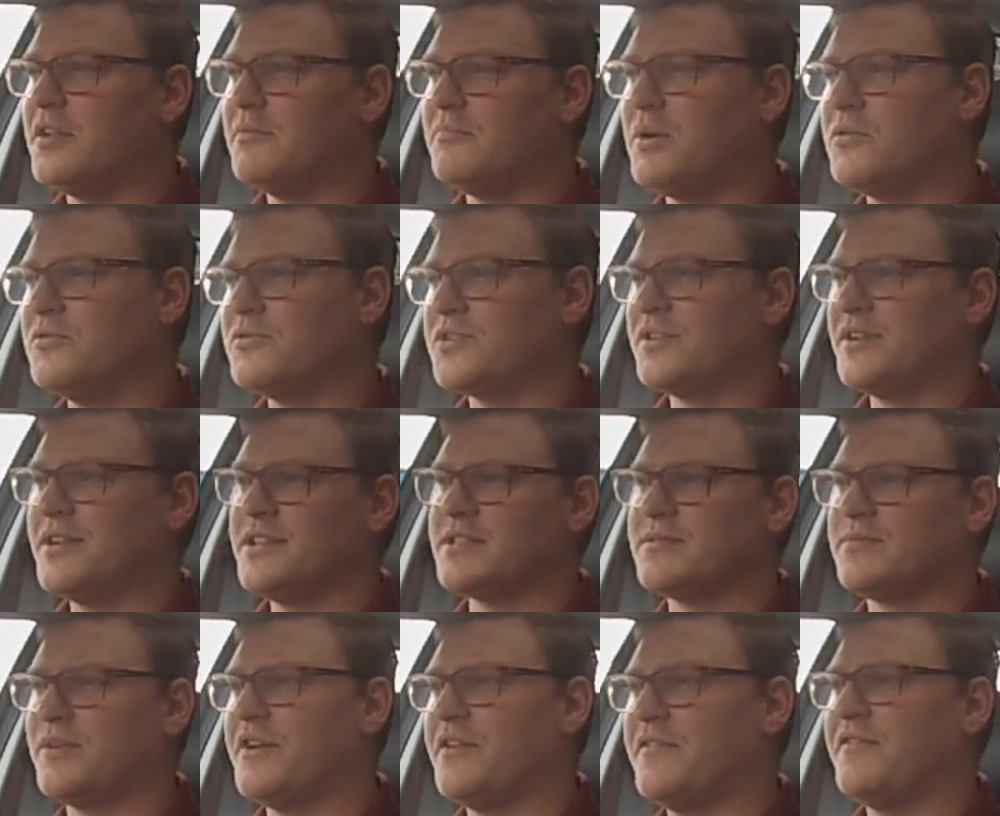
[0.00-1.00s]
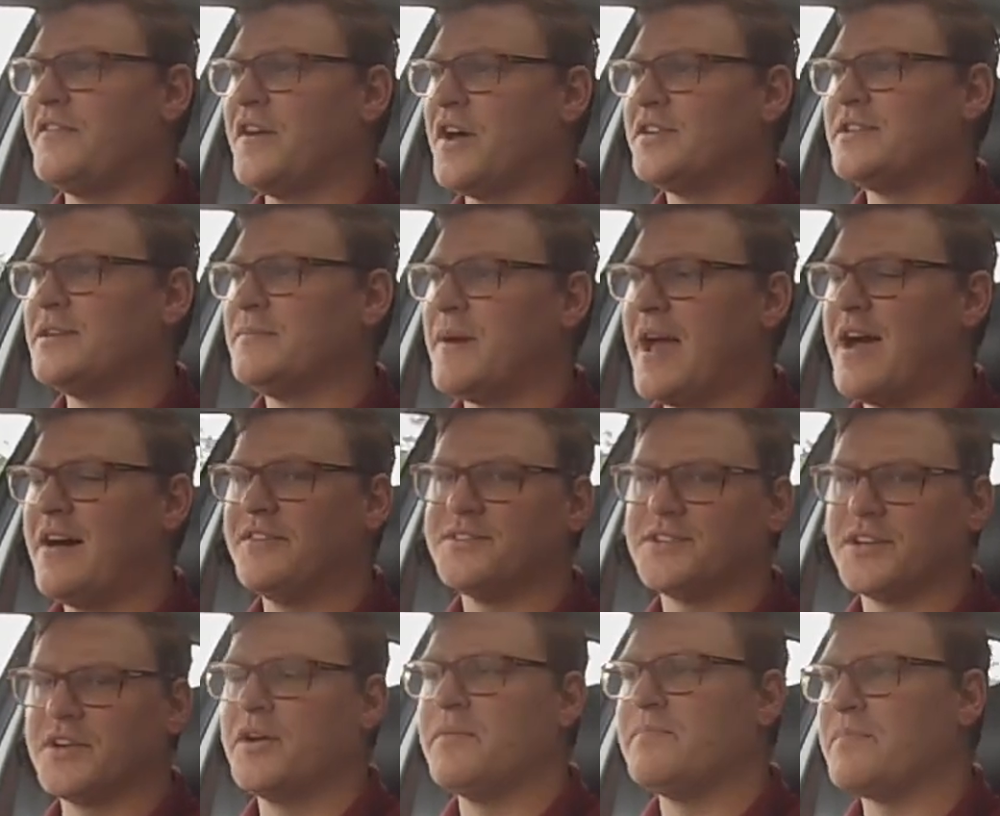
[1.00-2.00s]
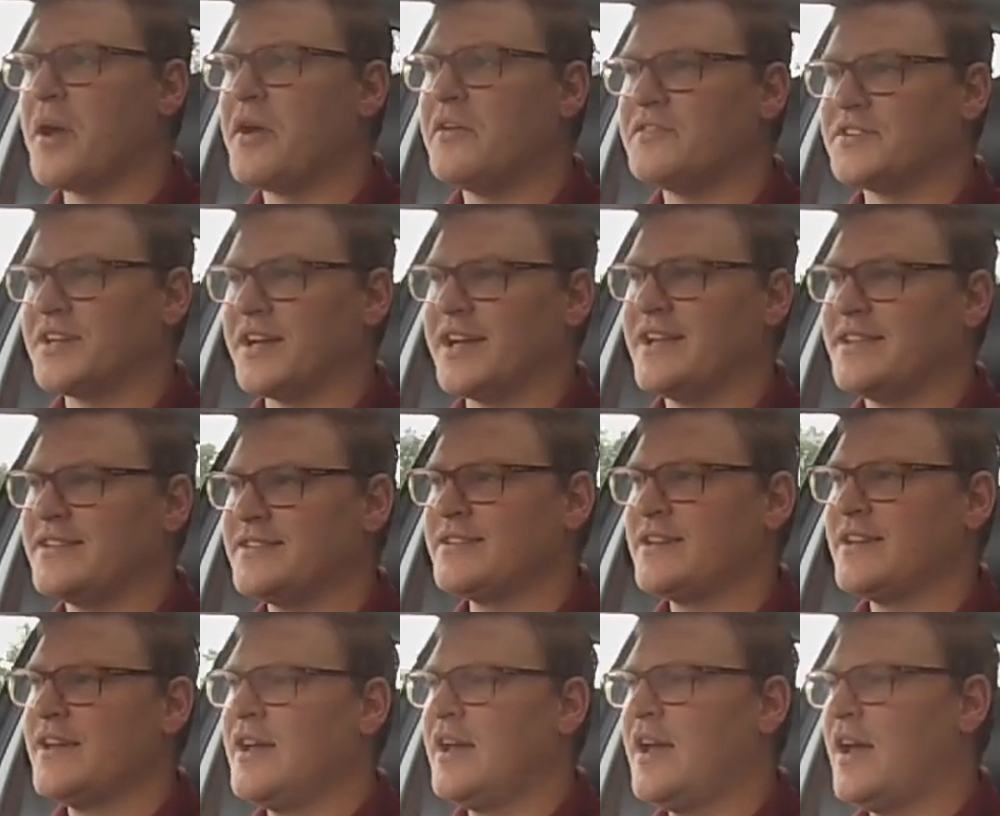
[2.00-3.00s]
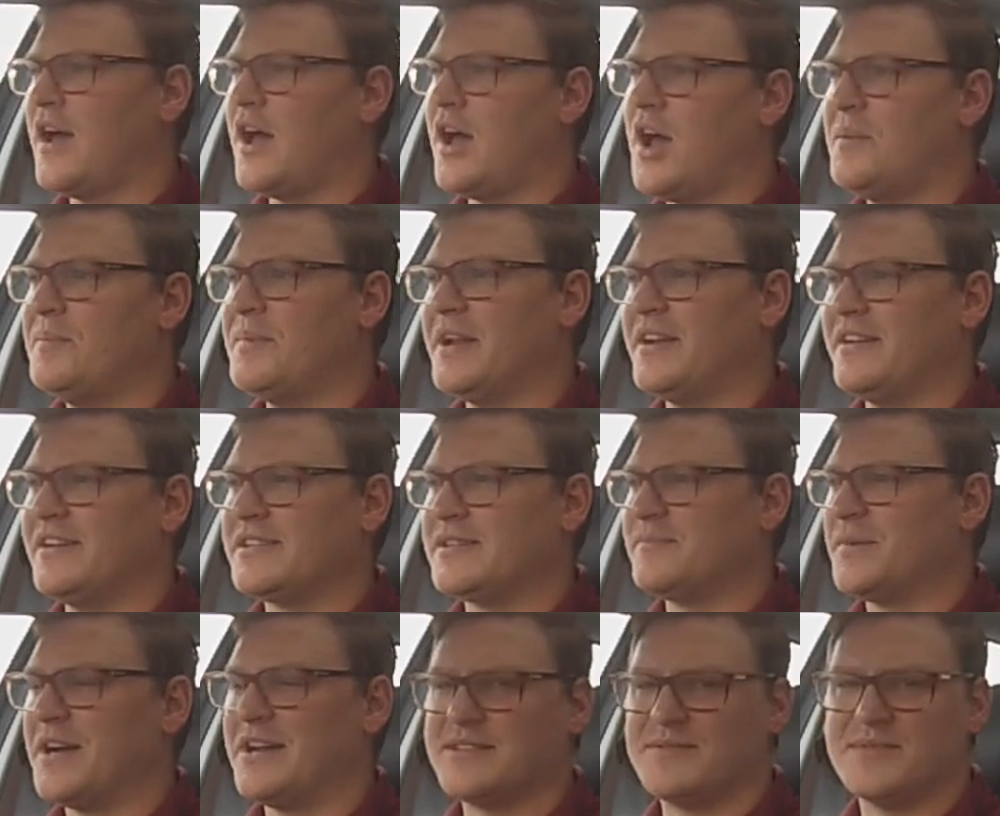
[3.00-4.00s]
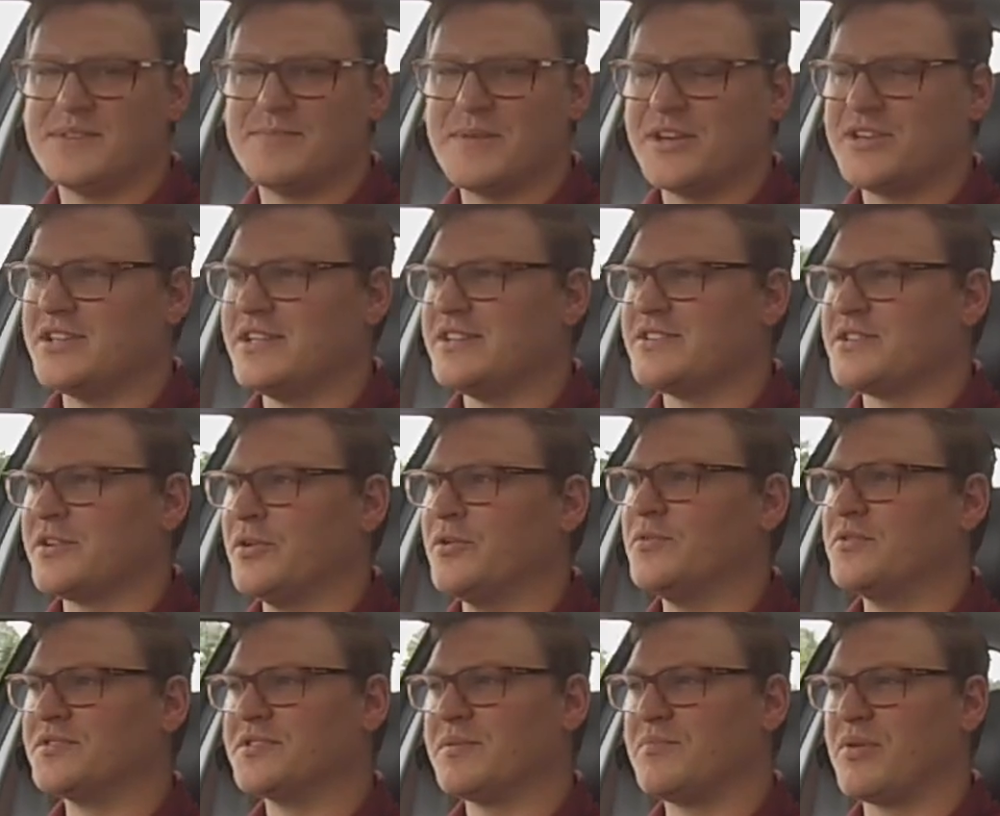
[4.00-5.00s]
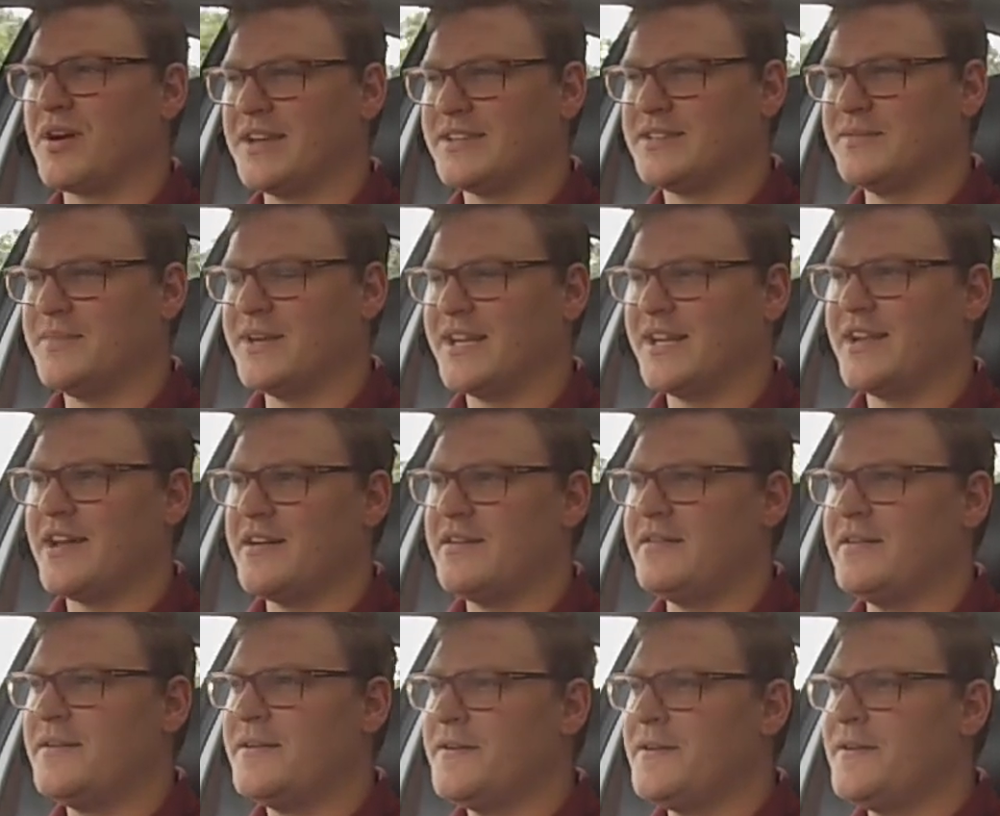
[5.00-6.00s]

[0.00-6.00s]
The ball joints were £30, I got both sides, and then I had to buy some specialist tools to press them in and out.